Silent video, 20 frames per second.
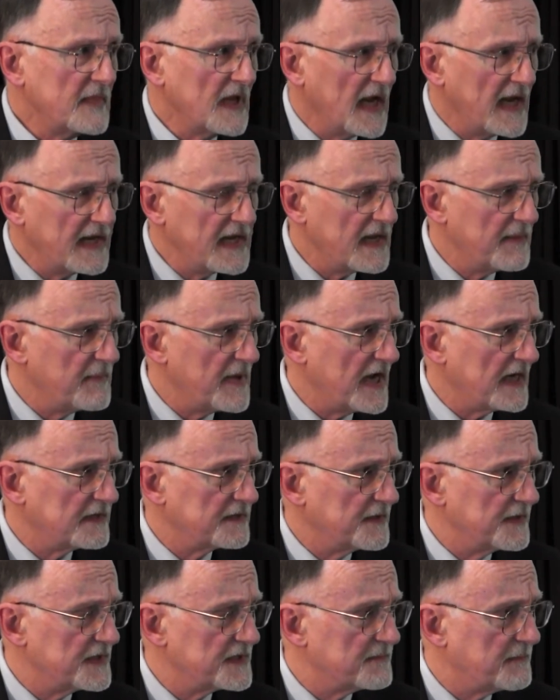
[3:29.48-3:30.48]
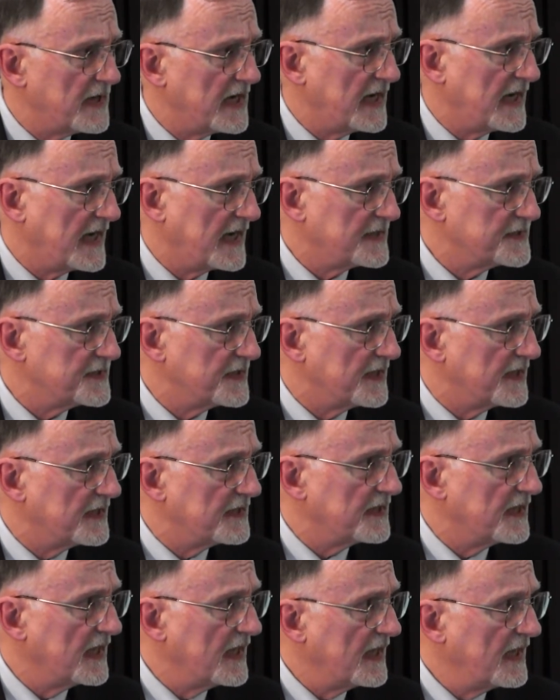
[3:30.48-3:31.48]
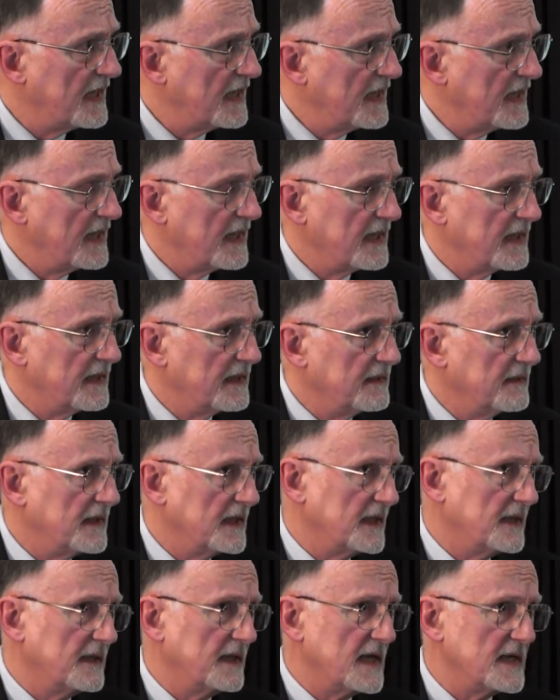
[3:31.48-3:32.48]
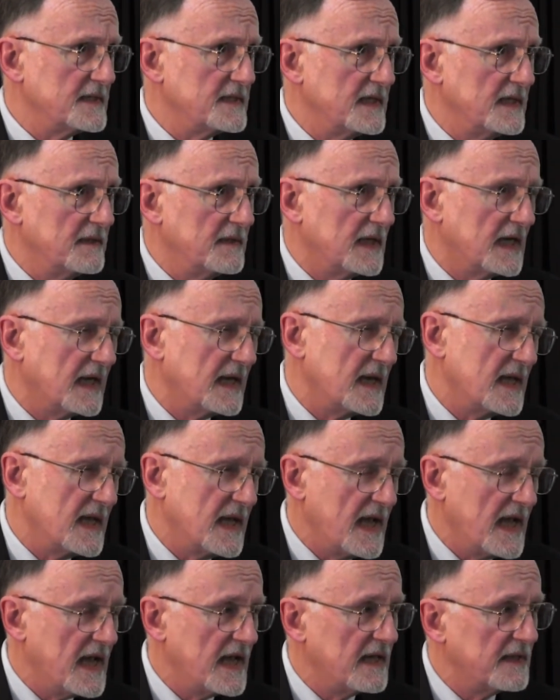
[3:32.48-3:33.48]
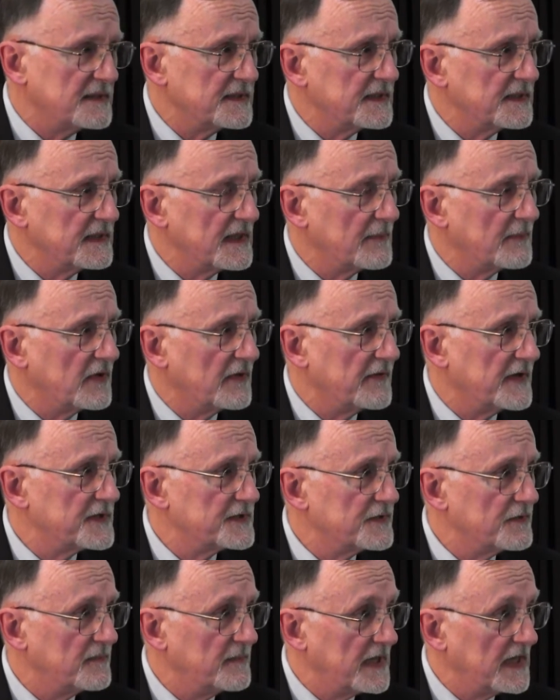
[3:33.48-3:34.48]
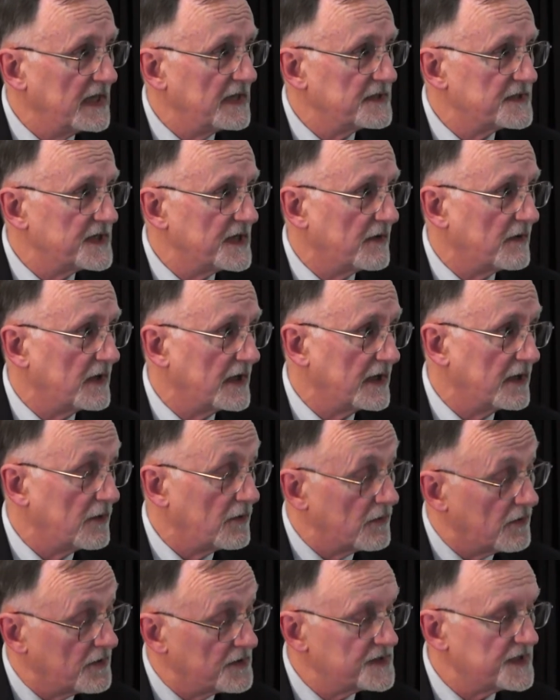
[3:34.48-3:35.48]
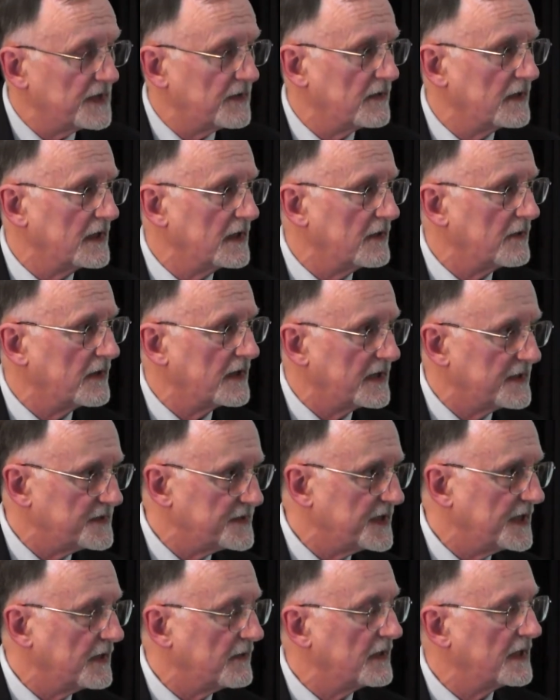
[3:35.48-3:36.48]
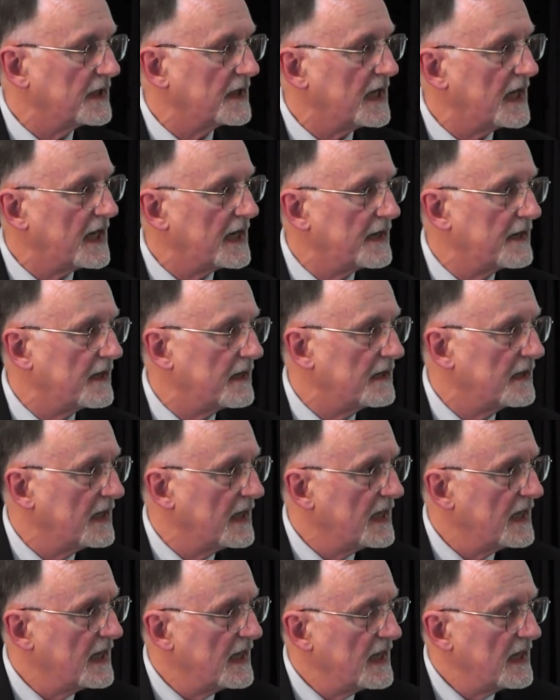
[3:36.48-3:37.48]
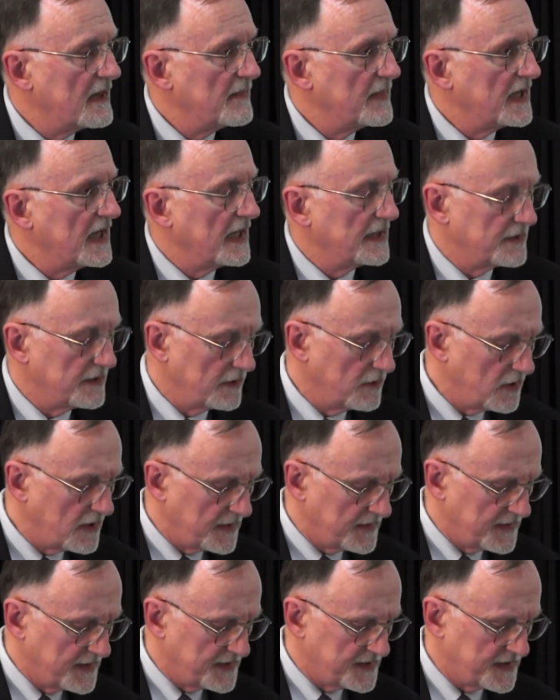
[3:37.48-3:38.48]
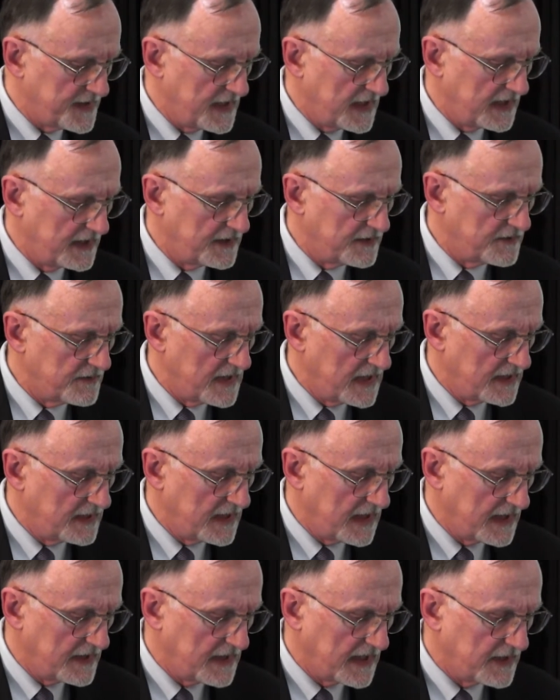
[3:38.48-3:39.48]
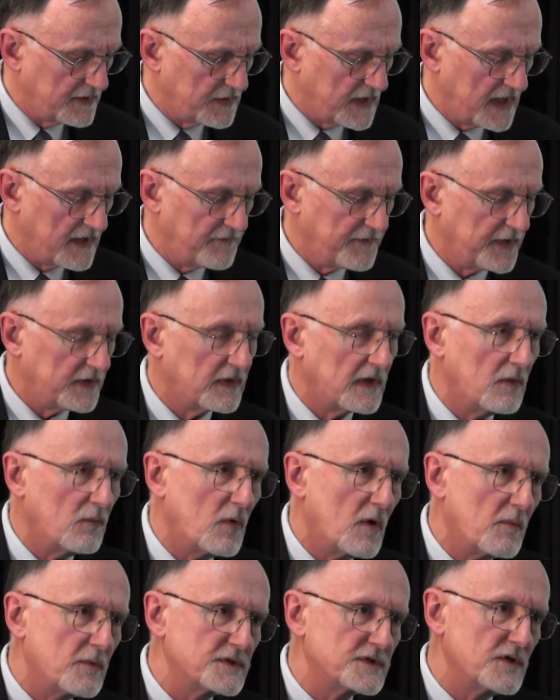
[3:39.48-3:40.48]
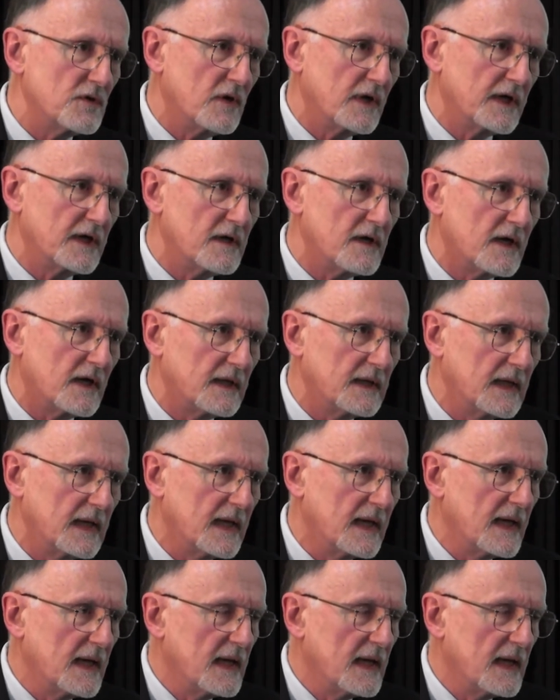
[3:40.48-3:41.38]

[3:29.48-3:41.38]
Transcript: I came back to this by accident in 1998. A number of us who'd been in Sierra Leone, or Sierra Leoneans here in Canada, began to look at this thing and try to figure out what was going on.